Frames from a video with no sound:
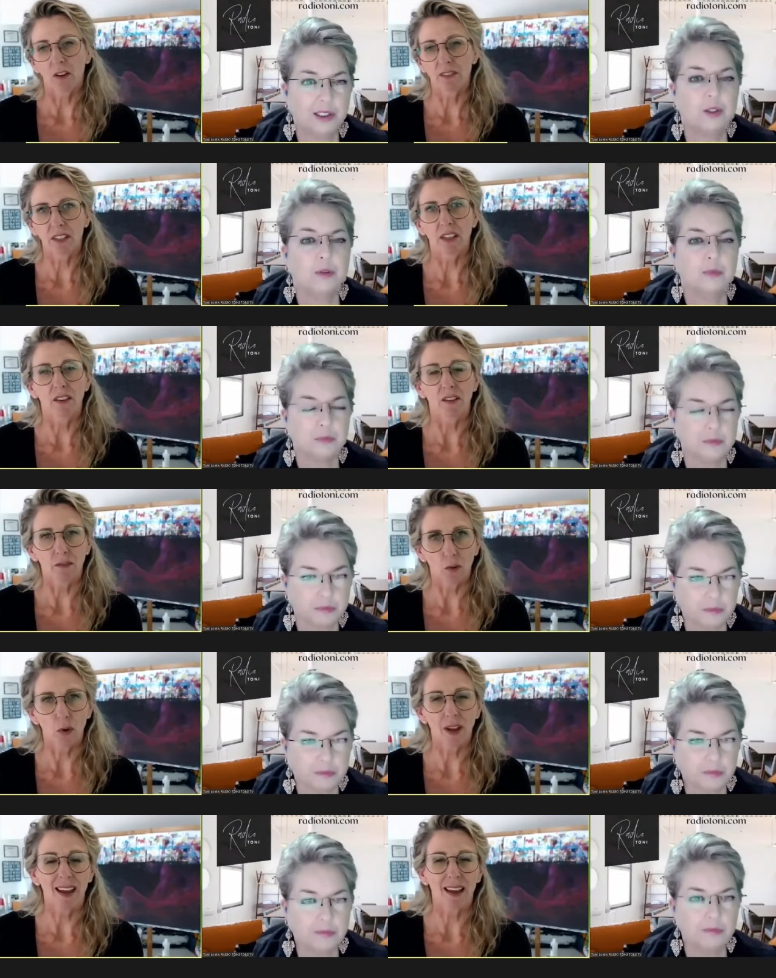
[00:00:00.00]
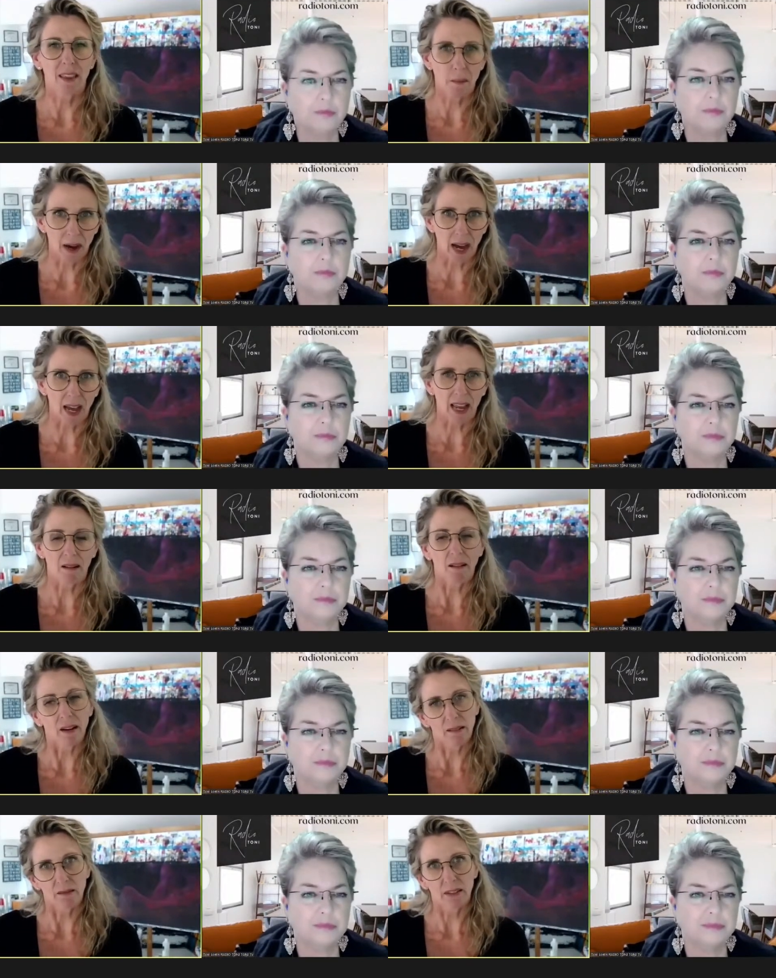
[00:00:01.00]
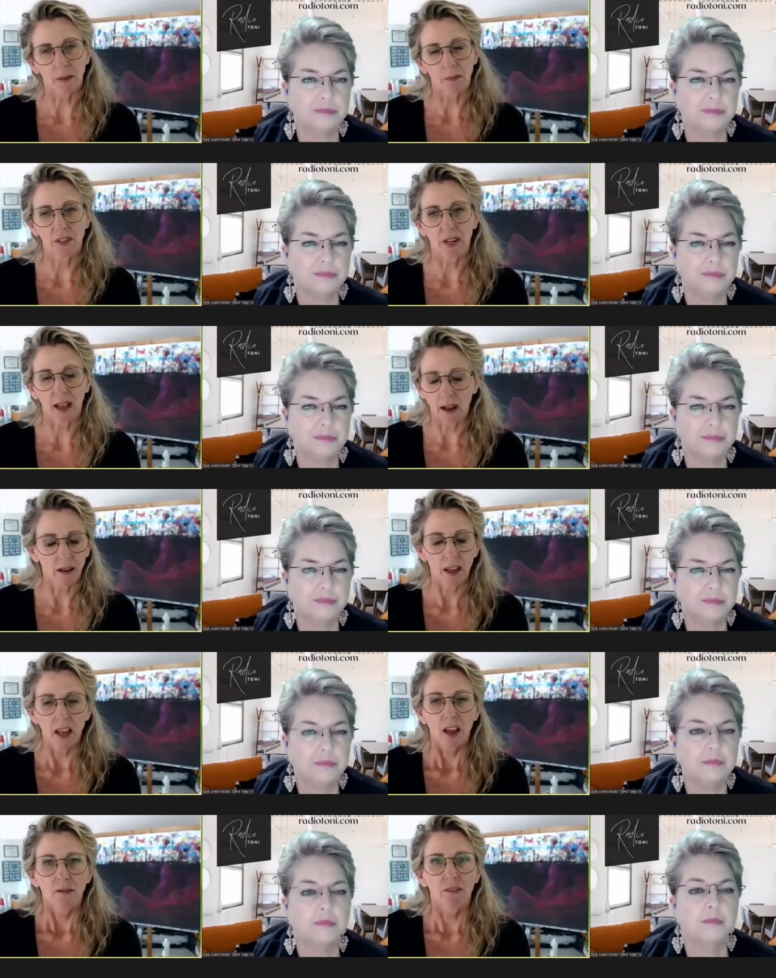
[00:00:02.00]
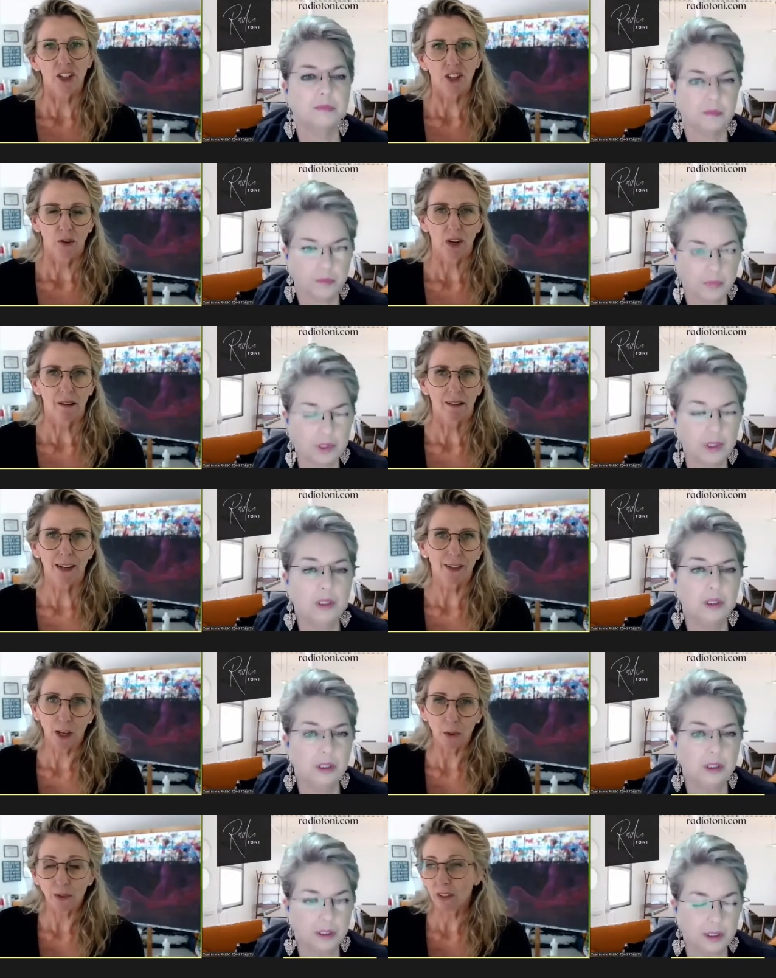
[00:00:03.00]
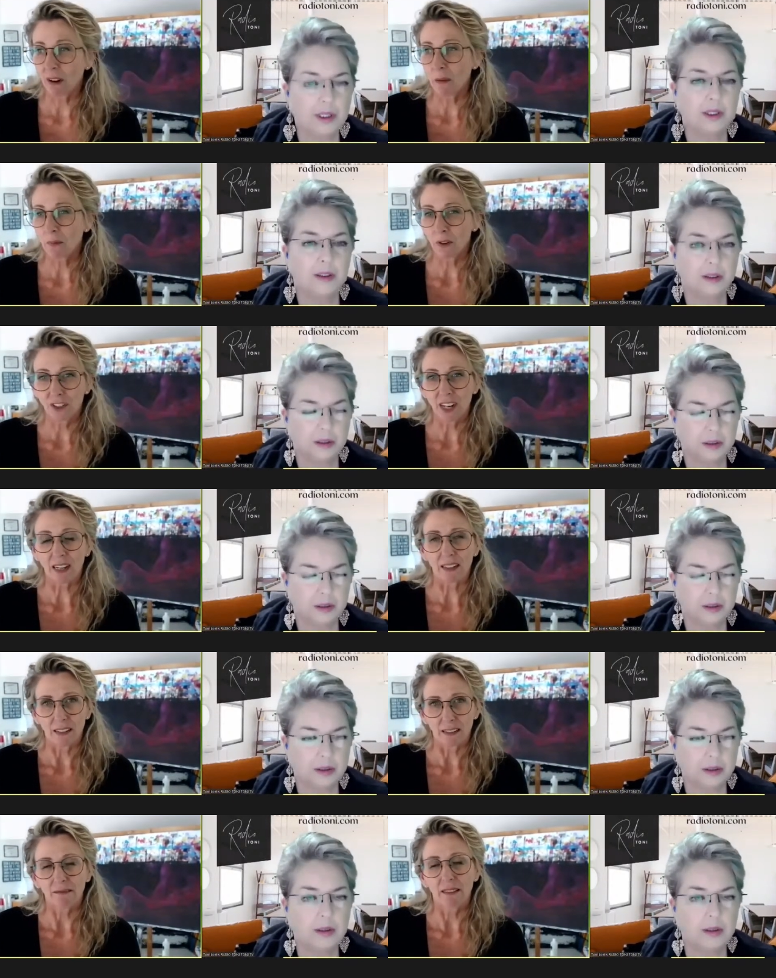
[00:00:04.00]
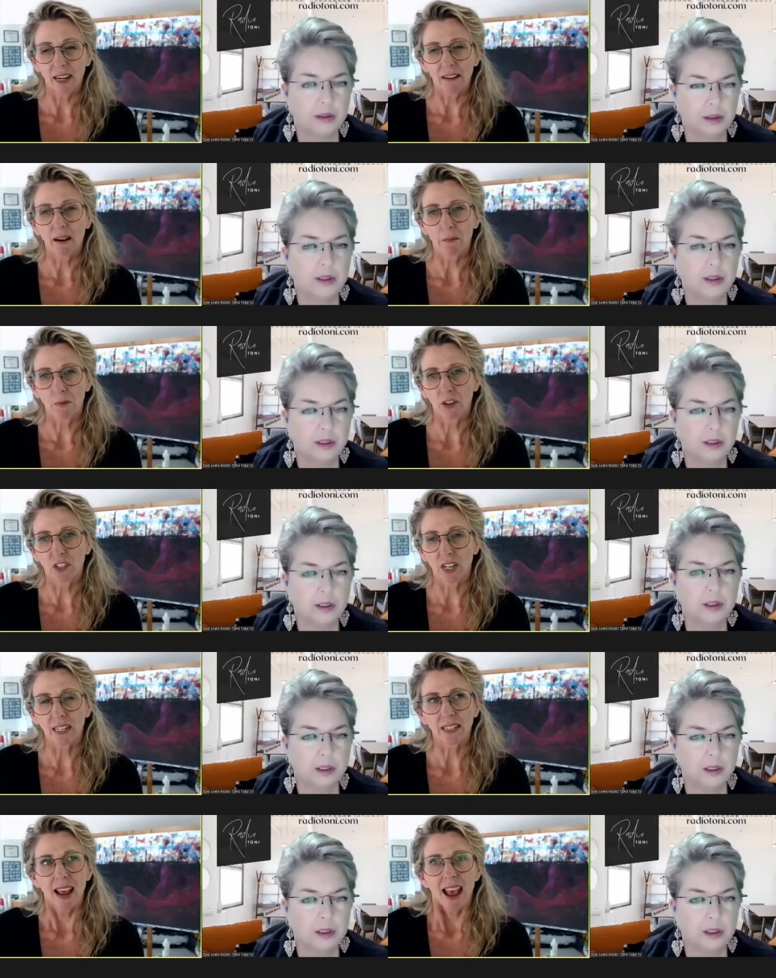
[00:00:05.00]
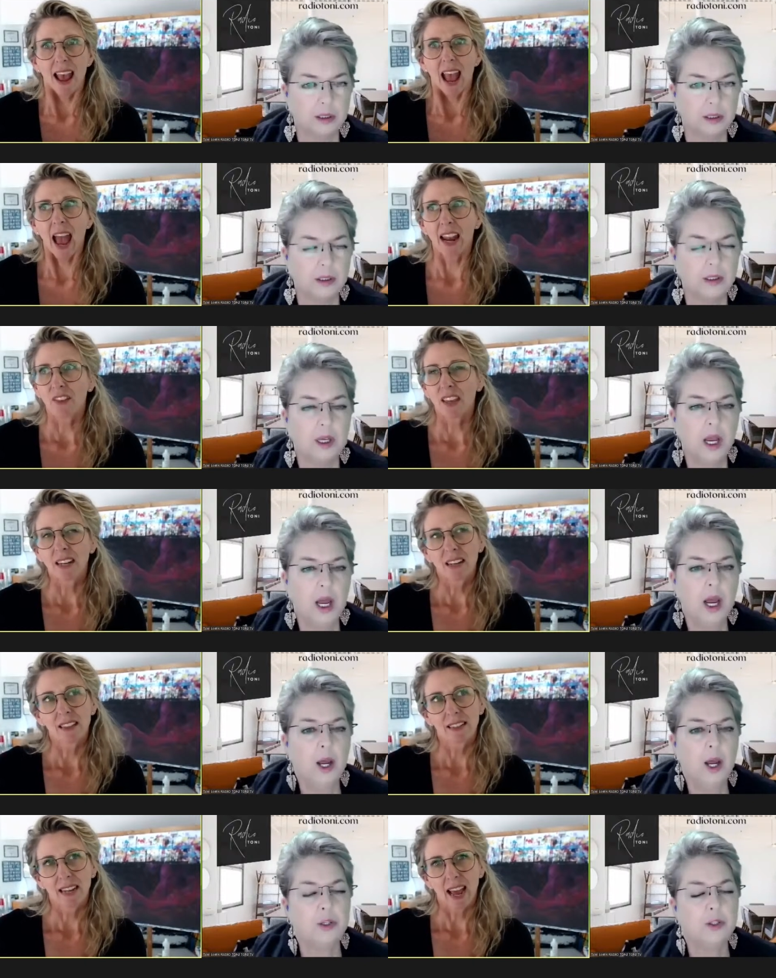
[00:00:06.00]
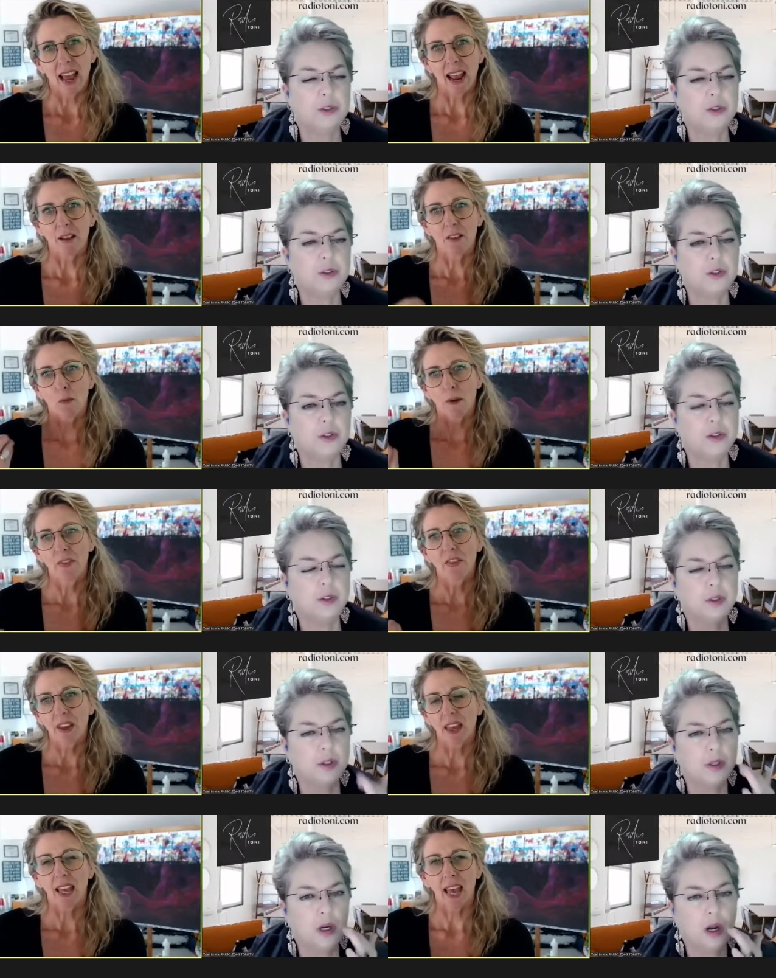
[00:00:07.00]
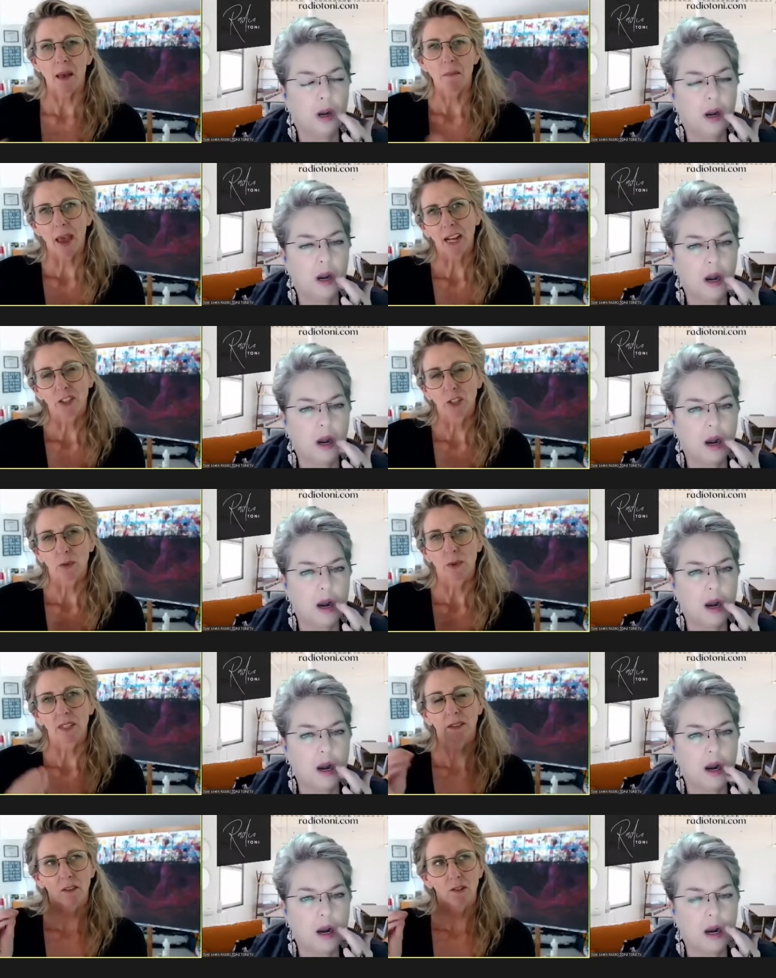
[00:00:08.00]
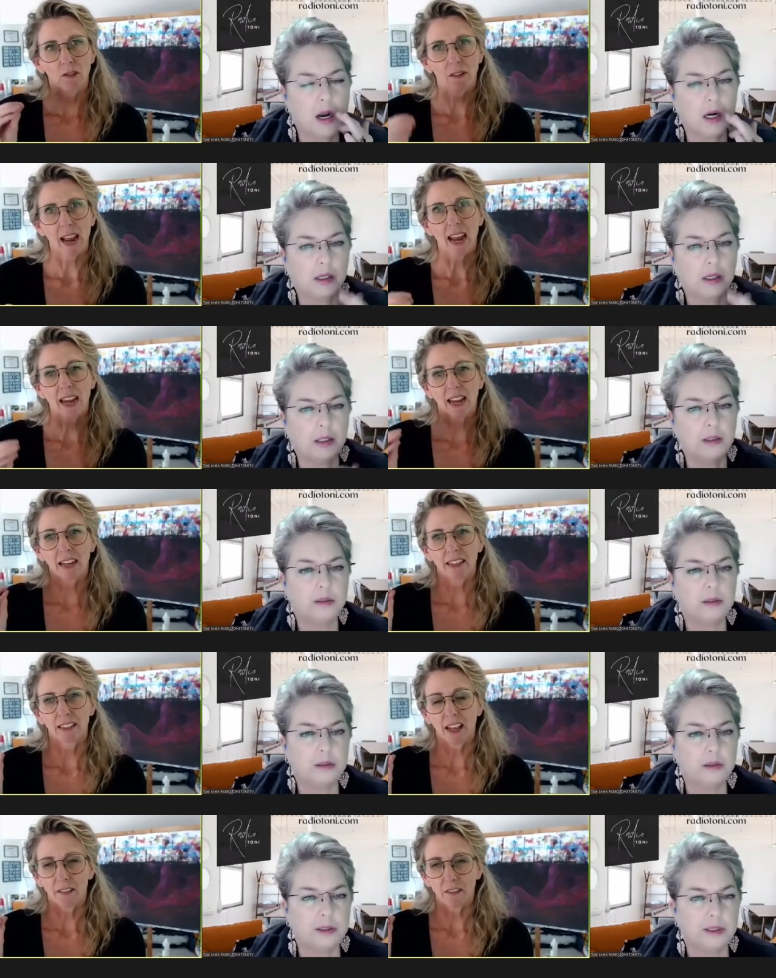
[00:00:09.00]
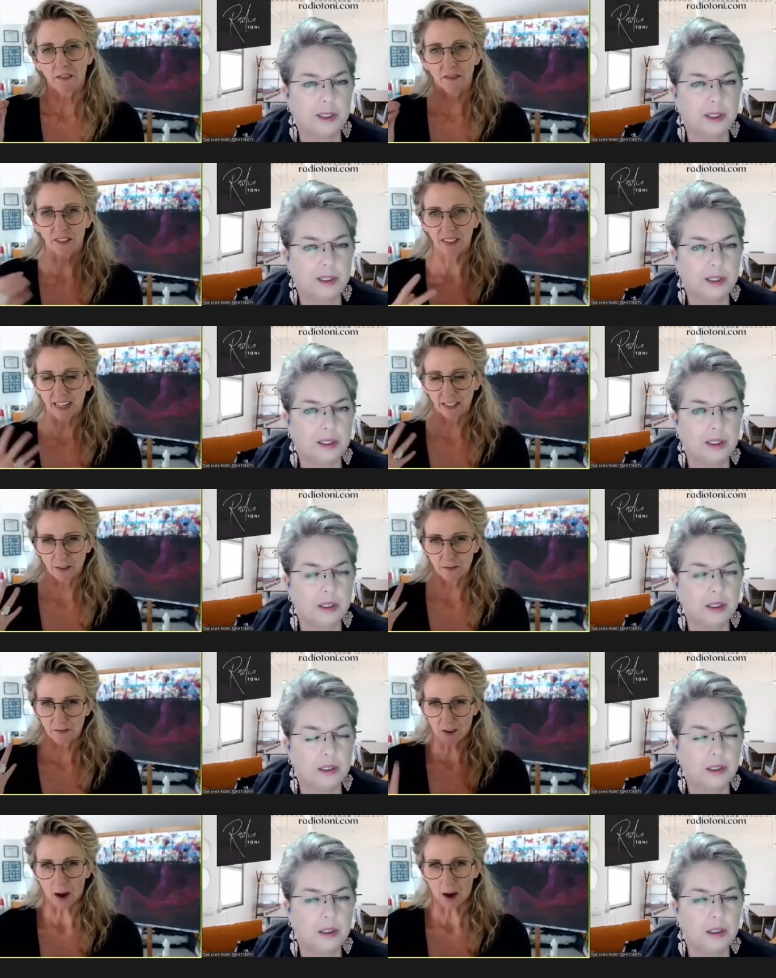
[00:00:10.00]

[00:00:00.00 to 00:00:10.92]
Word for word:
Speaker 1: obviously in the foyer, the bar area and reception uh, restaurant area. So it was yeah. a great project, really great project. And at the end of the day, the one thing it came back to is creating a, a sense of